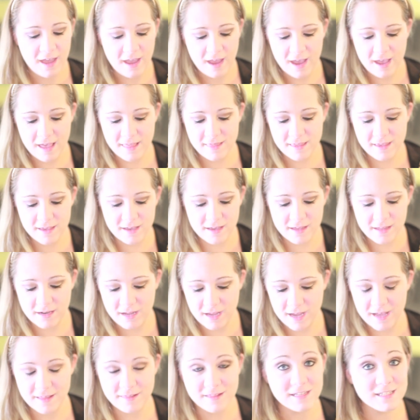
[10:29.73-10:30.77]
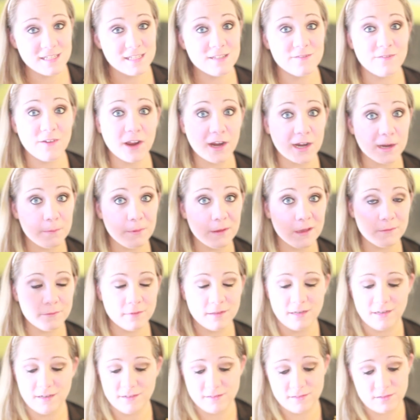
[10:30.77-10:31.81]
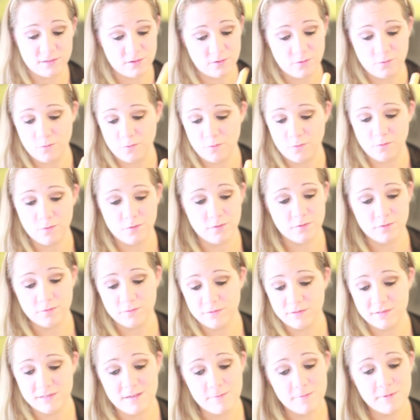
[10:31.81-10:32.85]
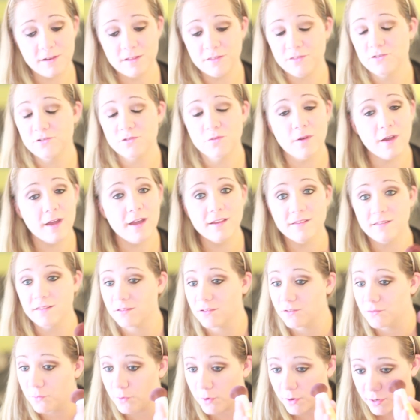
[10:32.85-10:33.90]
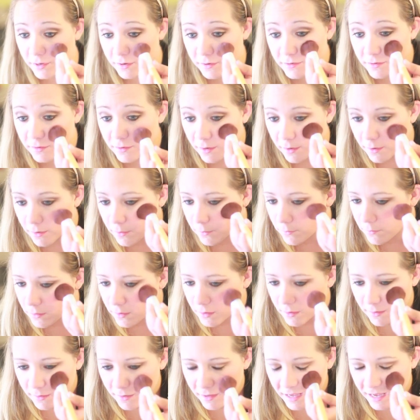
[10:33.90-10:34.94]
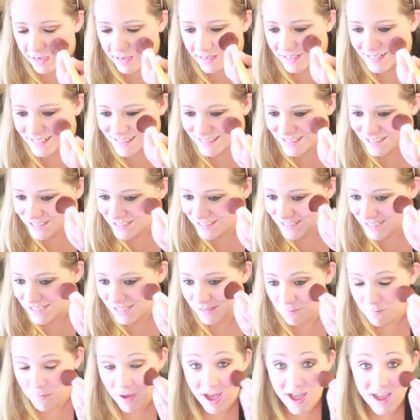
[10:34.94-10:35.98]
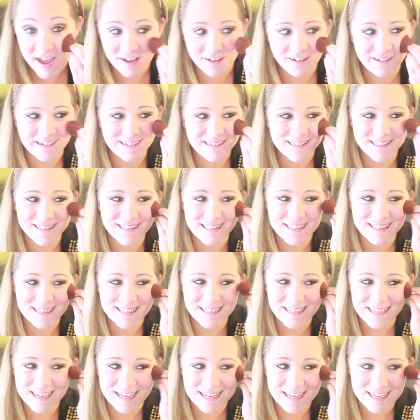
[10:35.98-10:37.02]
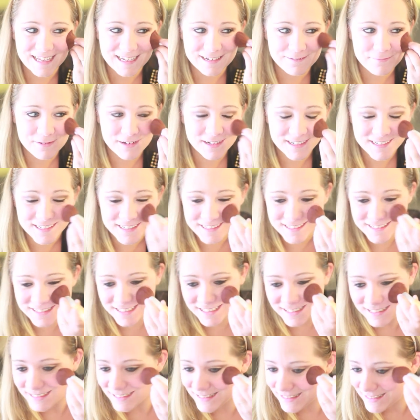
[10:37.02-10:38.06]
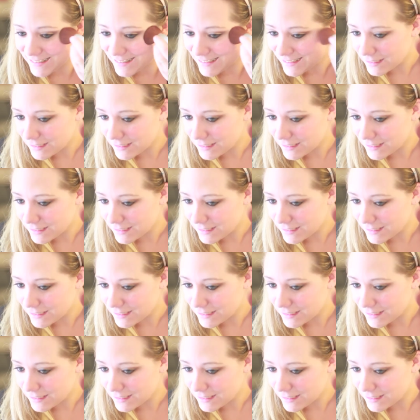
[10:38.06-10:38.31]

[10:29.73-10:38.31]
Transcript: And then, this is very pigmented, so dip it in there twice and you are good to go. And just smile and put it on your cheeks.